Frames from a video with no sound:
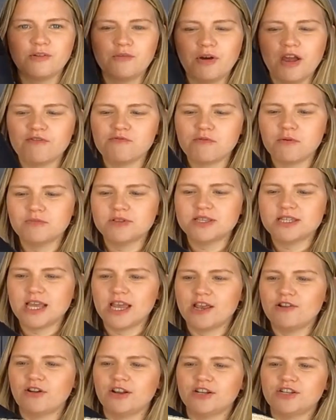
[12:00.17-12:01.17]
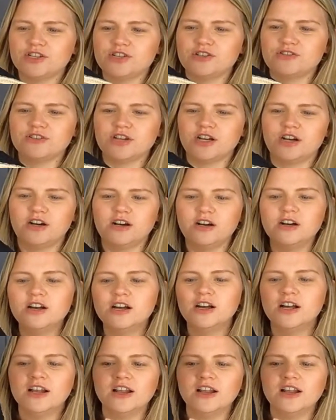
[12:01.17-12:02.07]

you know, what everyone would say granny shoes are.